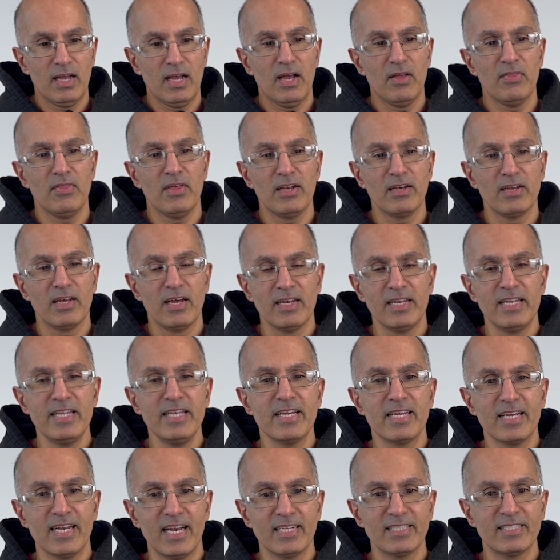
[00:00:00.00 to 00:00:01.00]
And then a
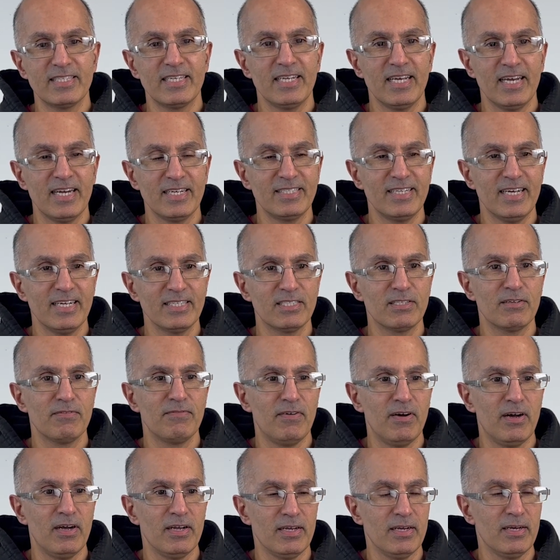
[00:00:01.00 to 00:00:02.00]
legal entity
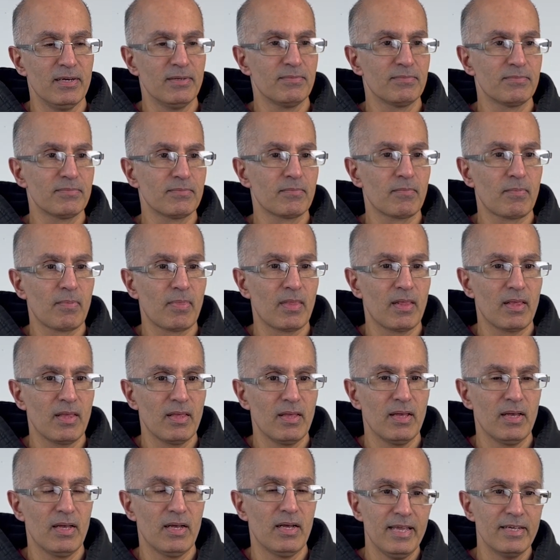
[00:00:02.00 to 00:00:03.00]
identifier
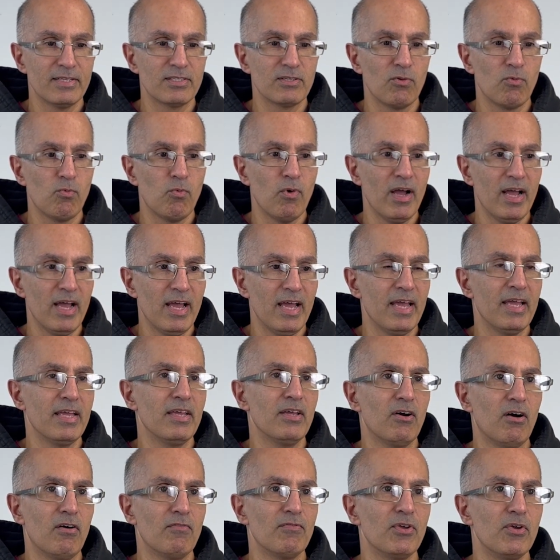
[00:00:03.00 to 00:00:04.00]
is a
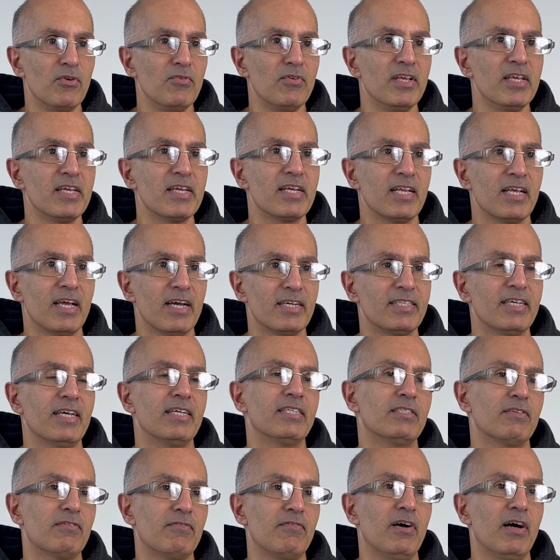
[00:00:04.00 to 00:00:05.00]
way of uniquely
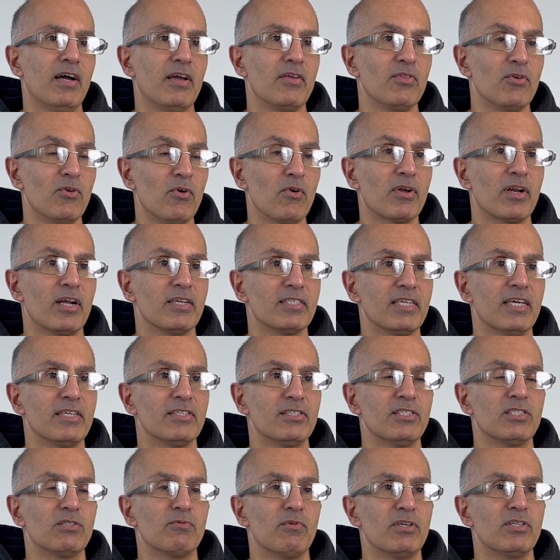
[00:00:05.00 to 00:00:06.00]
identifying the
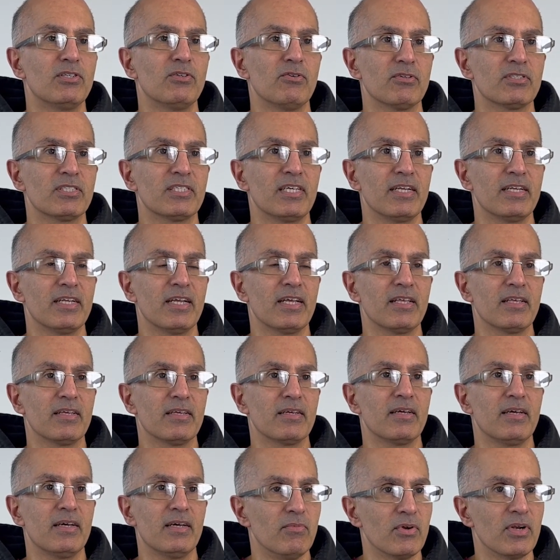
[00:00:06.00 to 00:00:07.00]
organisation to which you're sending
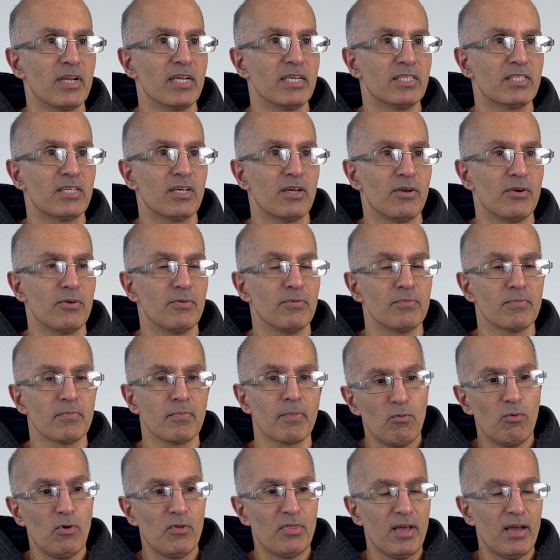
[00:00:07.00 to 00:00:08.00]
money to.
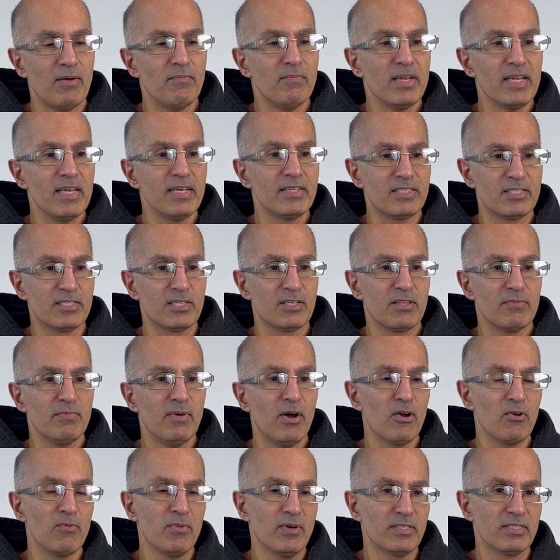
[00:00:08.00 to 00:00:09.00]
What that means is, at the
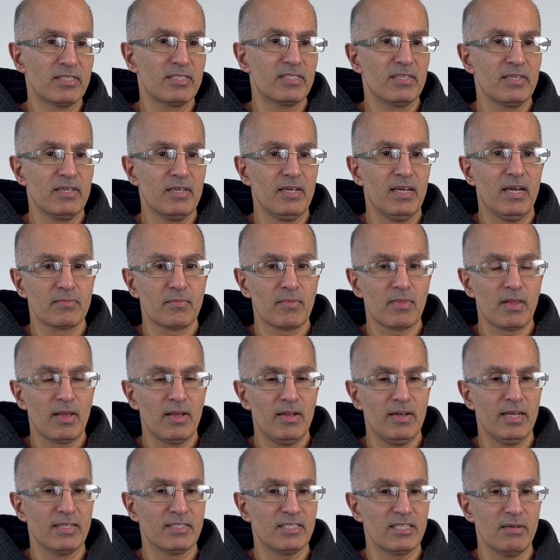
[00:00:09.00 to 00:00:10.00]
moment,
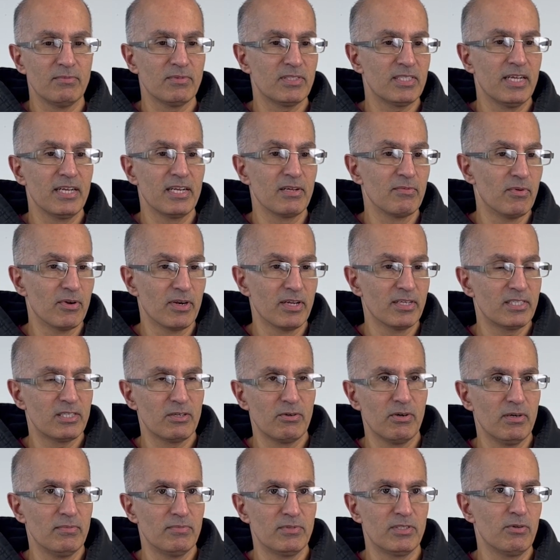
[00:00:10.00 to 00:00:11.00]
let's say I'm sending money
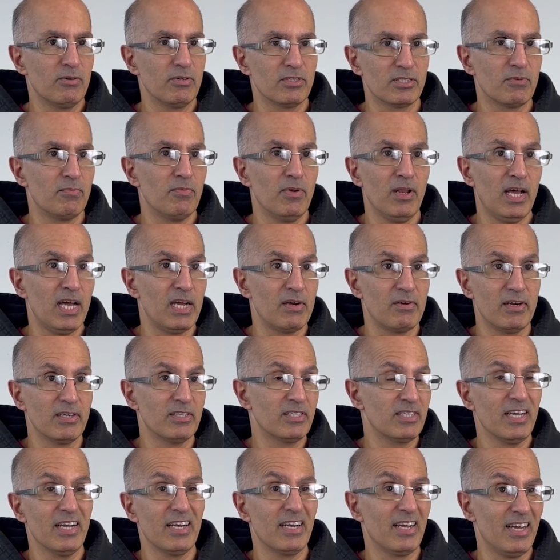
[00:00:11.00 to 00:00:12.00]
to a supplier, I
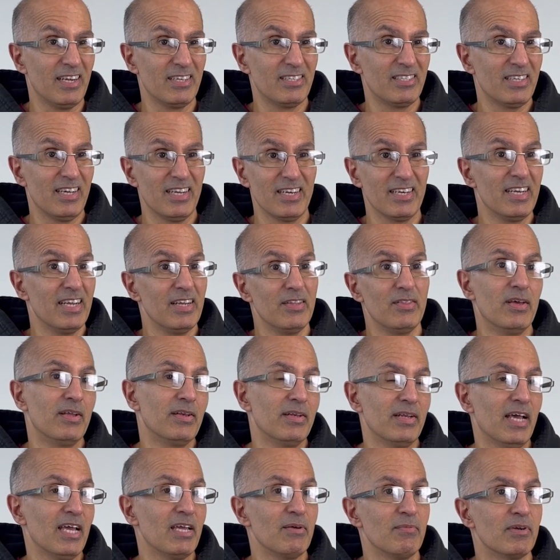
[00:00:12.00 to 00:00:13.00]
just kind of need their
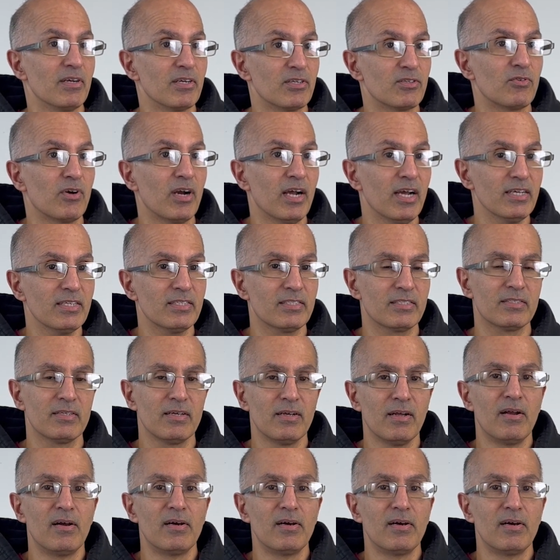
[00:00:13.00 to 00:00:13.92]
name and address.